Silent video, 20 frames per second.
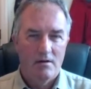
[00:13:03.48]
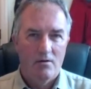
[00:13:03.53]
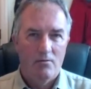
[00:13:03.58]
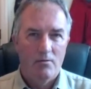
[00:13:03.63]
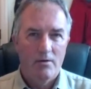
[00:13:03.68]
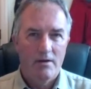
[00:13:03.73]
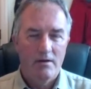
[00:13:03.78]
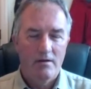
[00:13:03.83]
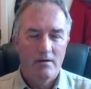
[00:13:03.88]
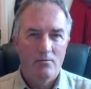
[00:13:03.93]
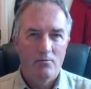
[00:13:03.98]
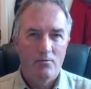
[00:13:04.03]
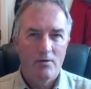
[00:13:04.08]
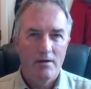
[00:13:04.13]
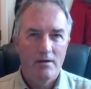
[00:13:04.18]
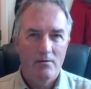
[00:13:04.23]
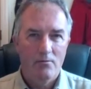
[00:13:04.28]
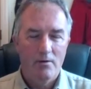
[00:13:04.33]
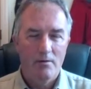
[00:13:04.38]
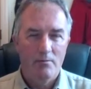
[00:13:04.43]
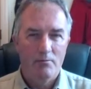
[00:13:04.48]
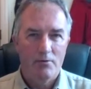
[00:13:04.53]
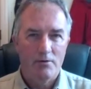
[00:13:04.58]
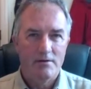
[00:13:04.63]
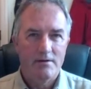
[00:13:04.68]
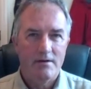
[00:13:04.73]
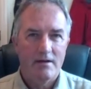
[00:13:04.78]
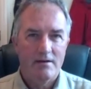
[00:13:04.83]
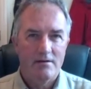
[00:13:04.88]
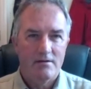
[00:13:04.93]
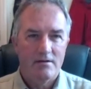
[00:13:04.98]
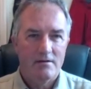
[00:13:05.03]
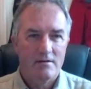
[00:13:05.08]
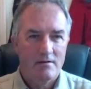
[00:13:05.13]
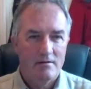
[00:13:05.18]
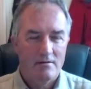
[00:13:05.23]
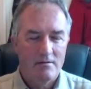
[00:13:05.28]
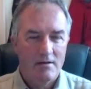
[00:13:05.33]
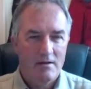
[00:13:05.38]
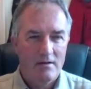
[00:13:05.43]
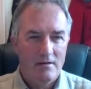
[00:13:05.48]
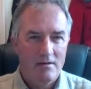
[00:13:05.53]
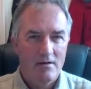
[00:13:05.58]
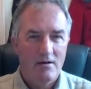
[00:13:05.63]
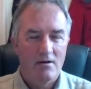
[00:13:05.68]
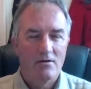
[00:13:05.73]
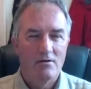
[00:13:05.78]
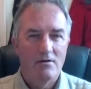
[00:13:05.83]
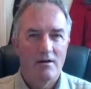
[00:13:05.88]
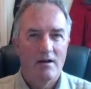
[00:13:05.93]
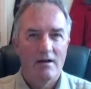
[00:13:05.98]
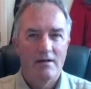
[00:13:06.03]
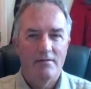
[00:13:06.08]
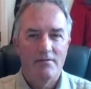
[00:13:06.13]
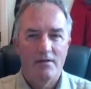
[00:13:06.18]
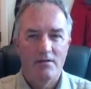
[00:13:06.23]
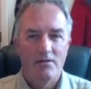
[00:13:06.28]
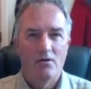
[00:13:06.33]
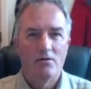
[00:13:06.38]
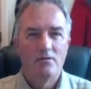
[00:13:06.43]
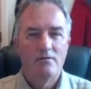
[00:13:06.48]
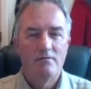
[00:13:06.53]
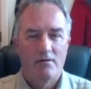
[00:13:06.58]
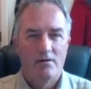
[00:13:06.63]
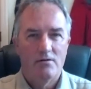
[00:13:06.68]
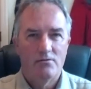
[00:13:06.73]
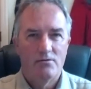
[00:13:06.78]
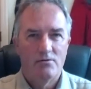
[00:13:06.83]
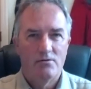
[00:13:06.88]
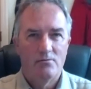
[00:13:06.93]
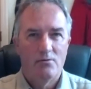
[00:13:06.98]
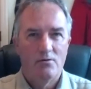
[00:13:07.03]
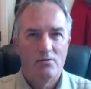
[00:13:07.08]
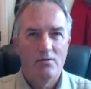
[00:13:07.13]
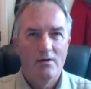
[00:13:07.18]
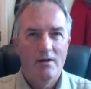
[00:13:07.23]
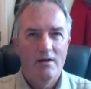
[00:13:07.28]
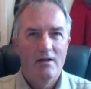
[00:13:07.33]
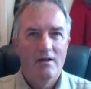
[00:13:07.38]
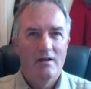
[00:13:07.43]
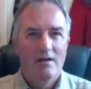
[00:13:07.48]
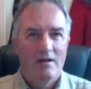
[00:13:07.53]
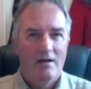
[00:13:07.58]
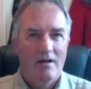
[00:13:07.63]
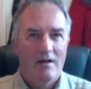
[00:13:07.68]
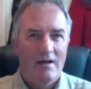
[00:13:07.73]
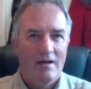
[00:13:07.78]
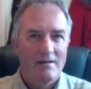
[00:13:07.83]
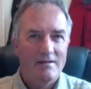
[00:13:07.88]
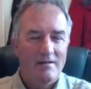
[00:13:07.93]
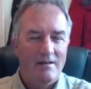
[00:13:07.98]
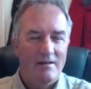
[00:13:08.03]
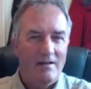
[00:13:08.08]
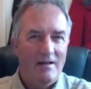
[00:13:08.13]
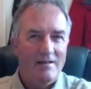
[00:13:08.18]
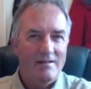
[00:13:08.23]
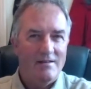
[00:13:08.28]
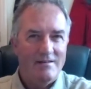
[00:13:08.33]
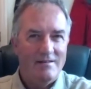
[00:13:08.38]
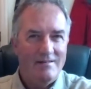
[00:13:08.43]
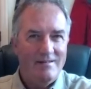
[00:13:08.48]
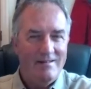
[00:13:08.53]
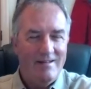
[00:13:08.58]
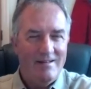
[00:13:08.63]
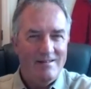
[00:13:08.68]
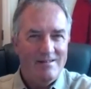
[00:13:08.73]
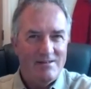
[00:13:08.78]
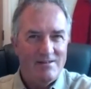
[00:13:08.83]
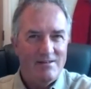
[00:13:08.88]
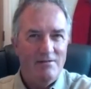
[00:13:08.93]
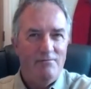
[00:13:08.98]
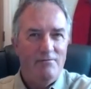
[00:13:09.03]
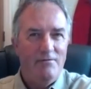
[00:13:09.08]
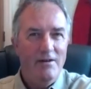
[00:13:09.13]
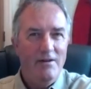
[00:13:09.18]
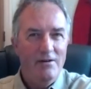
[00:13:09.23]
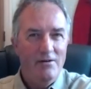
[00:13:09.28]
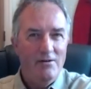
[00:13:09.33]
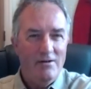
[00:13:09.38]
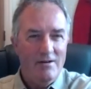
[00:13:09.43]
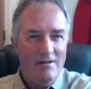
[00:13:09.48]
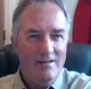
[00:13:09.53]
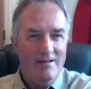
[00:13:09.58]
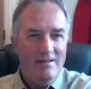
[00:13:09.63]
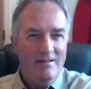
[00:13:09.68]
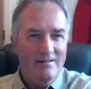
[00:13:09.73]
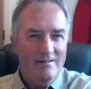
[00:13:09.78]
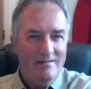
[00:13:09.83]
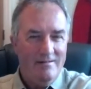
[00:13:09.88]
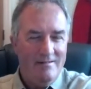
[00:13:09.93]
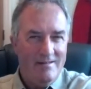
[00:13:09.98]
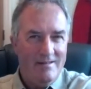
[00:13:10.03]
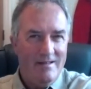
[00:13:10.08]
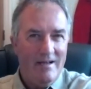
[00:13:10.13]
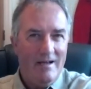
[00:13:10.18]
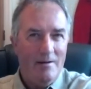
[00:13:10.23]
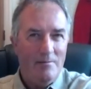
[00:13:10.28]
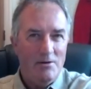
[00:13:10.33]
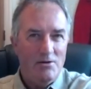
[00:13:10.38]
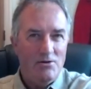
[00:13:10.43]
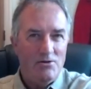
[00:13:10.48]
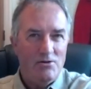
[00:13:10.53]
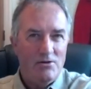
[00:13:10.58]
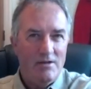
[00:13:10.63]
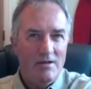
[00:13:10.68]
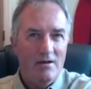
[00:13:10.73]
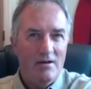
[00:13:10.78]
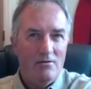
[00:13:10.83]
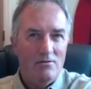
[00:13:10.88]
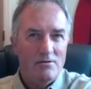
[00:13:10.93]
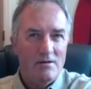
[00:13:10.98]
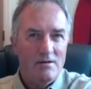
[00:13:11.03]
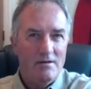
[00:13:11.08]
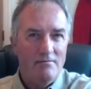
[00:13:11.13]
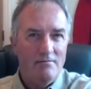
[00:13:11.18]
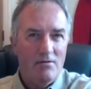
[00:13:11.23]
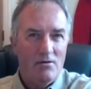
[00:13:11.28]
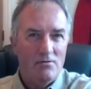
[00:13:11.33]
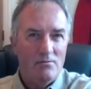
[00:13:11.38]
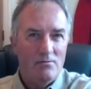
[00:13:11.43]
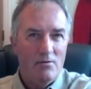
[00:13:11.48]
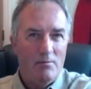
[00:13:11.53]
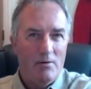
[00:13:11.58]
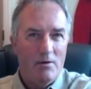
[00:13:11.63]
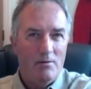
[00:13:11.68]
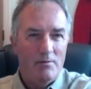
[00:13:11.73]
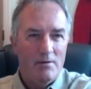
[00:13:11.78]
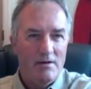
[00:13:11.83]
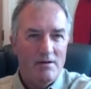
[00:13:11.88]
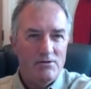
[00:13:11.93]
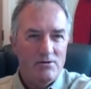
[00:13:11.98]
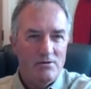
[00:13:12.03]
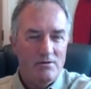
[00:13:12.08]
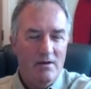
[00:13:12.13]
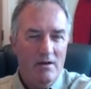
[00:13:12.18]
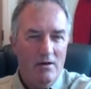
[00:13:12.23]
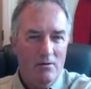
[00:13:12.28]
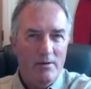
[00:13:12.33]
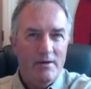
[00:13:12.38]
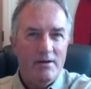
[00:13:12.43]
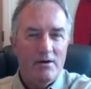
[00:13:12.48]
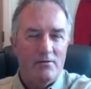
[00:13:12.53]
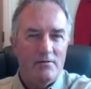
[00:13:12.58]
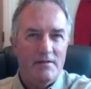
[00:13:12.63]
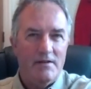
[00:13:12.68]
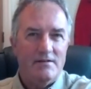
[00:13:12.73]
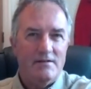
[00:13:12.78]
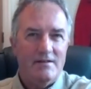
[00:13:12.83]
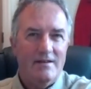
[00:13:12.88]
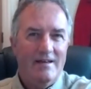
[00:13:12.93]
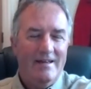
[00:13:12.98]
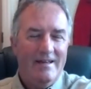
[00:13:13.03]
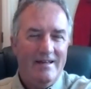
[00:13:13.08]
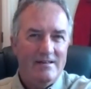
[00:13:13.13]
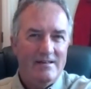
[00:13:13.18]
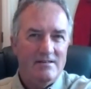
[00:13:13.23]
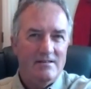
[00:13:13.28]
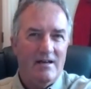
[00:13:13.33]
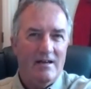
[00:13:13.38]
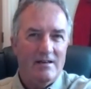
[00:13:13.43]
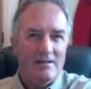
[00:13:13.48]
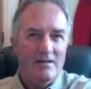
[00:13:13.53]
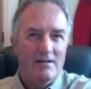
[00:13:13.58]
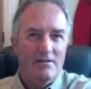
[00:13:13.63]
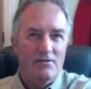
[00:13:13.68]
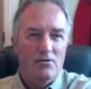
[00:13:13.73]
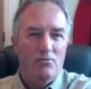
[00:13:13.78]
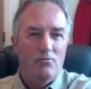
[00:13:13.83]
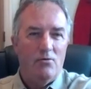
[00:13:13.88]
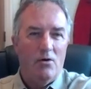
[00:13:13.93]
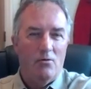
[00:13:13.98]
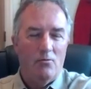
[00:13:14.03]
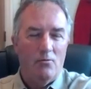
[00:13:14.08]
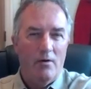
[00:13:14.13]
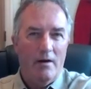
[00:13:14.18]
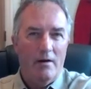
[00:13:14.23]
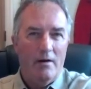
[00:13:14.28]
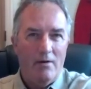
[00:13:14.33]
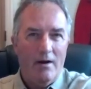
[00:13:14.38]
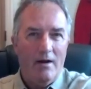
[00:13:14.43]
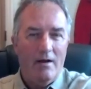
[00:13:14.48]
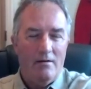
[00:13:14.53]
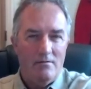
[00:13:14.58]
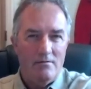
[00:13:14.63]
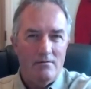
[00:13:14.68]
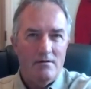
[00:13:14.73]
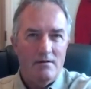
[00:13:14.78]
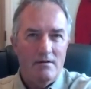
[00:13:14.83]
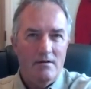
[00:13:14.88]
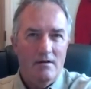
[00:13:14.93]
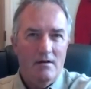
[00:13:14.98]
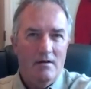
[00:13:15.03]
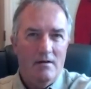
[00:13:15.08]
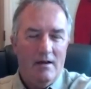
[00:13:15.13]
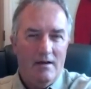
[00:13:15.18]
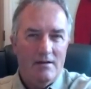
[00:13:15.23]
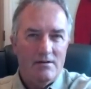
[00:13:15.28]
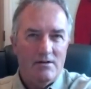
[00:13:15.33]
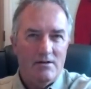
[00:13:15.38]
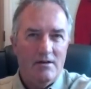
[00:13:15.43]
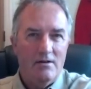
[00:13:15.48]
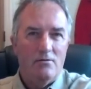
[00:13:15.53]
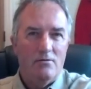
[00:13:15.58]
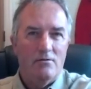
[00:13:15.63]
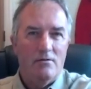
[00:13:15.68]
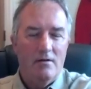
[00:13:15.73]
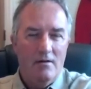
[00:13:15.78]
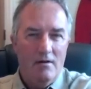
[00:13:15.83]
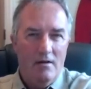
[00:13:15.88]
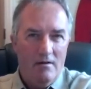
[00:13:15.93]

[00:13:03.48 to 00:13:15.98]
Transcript: we protected the young and the non-vulnerable and severely damaged the elderly, vulnerable population. We got this exactly the wrong way around and killed.